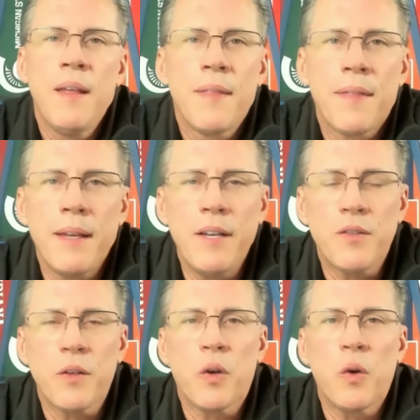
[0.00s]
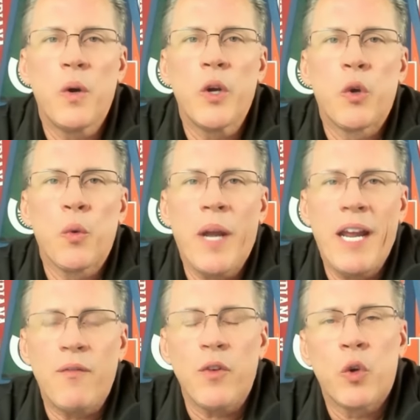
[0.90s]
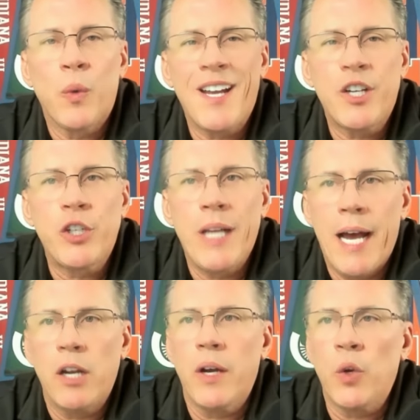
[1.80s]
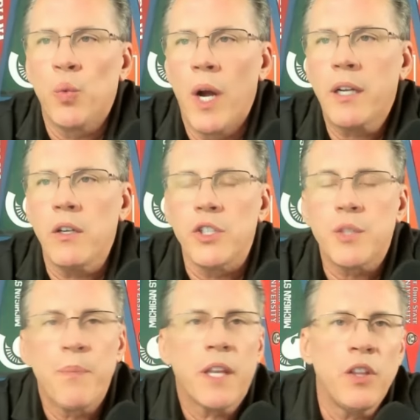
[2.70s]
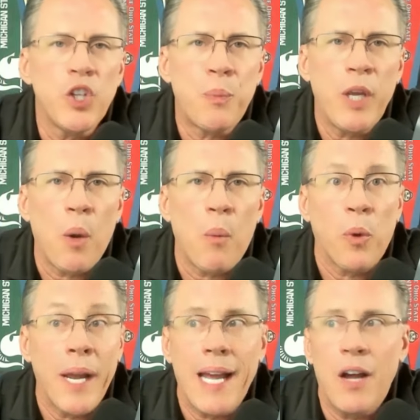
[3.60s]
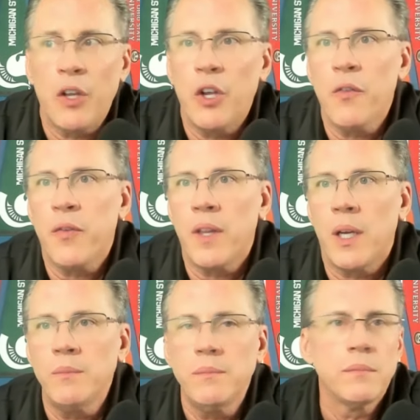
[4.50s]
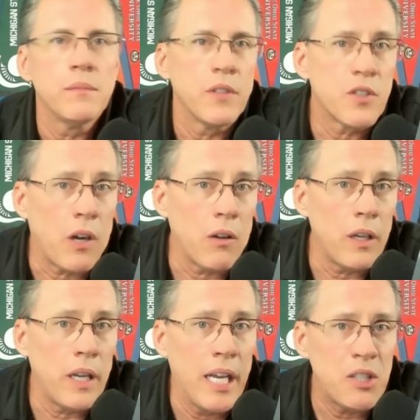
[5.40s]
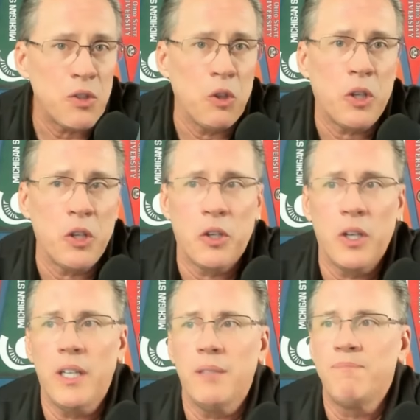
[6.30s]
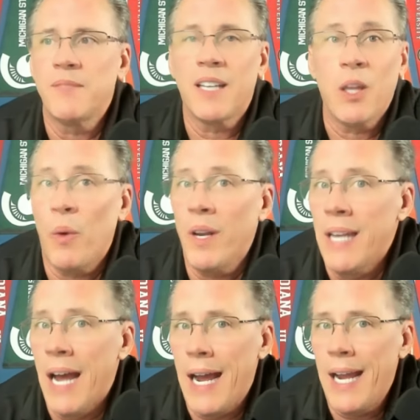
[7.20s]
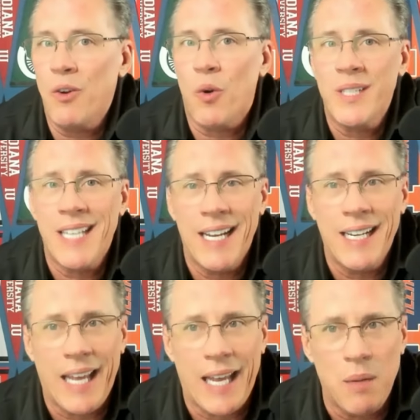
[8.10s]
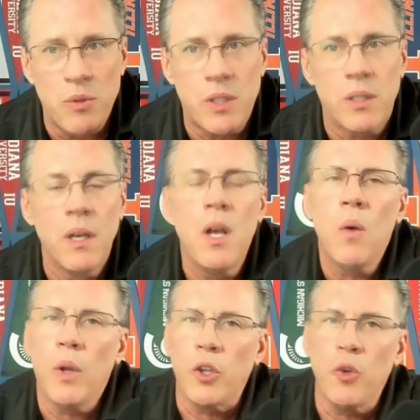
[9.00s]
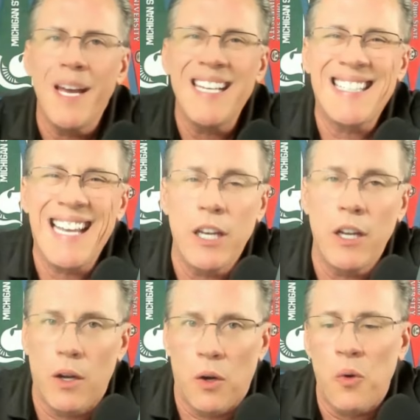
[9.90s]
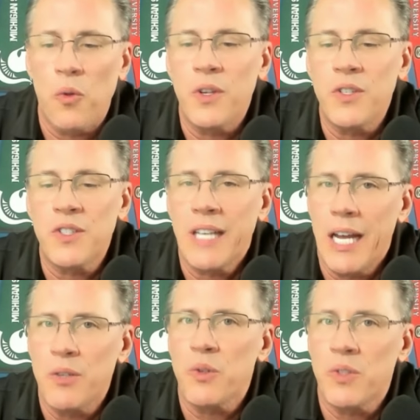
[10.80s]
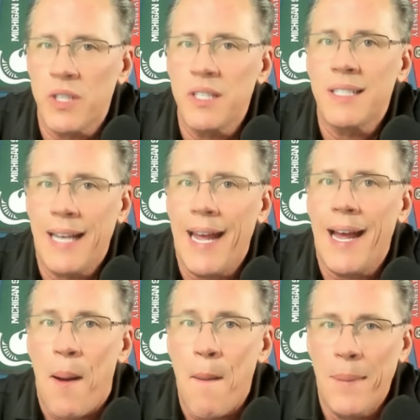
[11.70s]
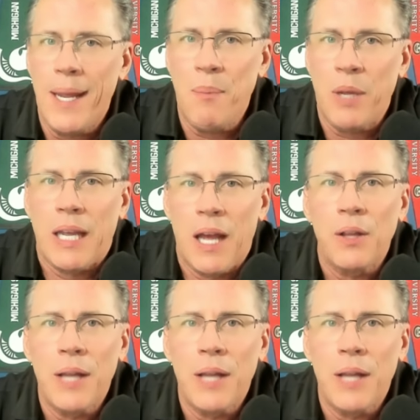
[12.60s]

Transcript: Things are going great for Greg Schiano and Rutgers. Can this be a breakout year for them? Scarlet Knights looking good. Can they win nine or 10 games? Well, you may say no. This schedule says, yeah, maybe.